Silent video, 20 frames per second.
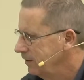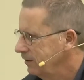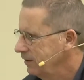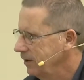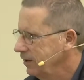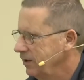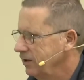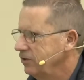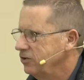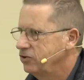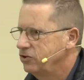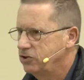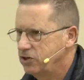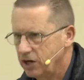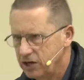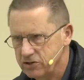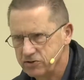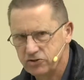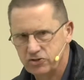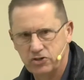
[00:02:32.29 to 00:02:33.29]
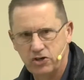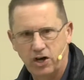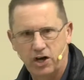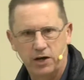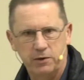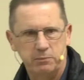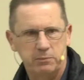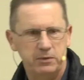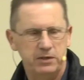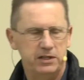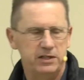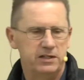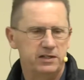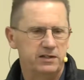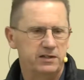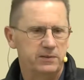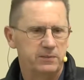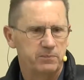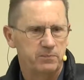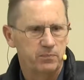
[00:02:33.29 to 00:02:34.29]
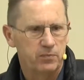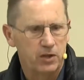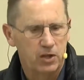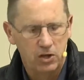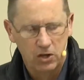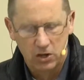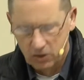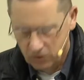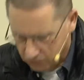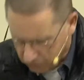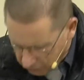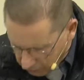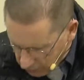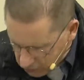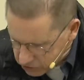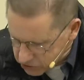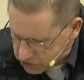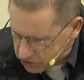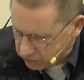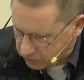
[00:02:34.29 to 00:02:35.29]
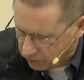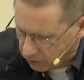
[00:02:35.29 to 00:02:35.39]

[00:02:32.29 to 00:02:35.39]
That it does not mean. First of